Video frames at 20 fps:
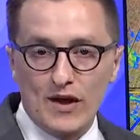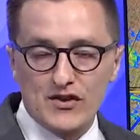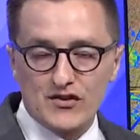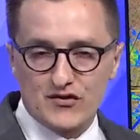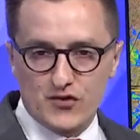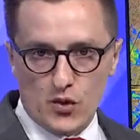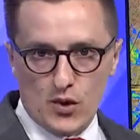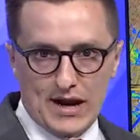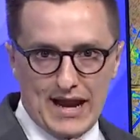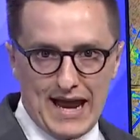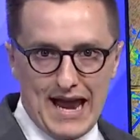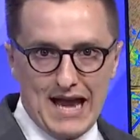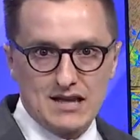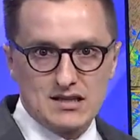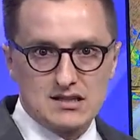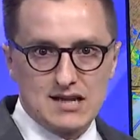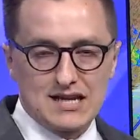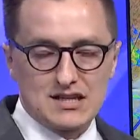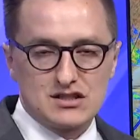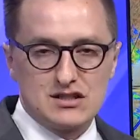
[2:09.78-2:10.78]
weather
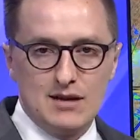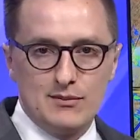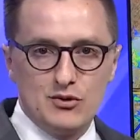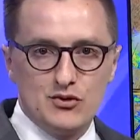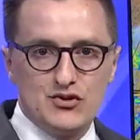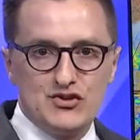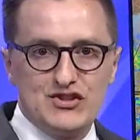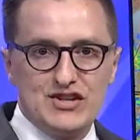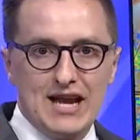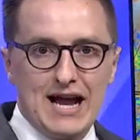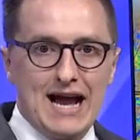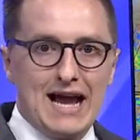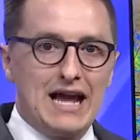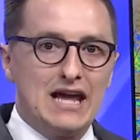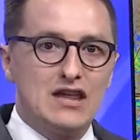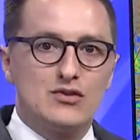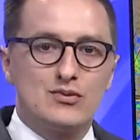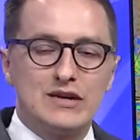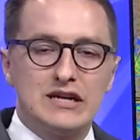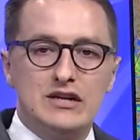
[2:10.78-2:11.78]
forecast as
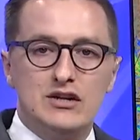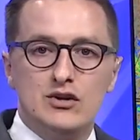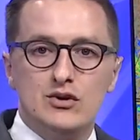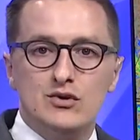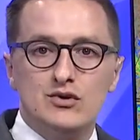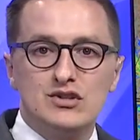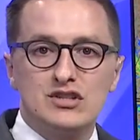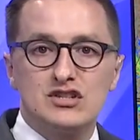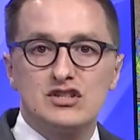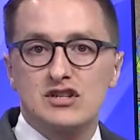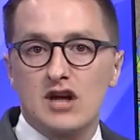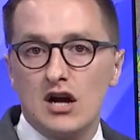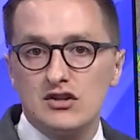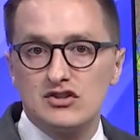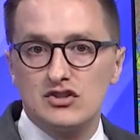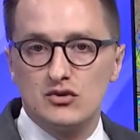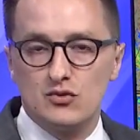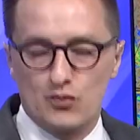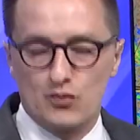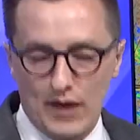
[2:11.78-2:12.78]
WCIA3 News
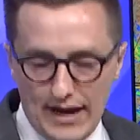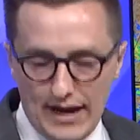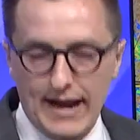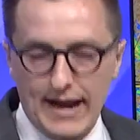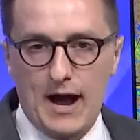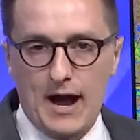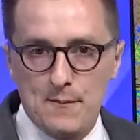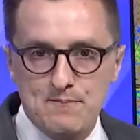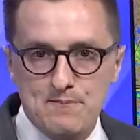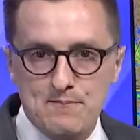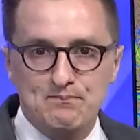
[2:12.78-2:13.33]
starts right now.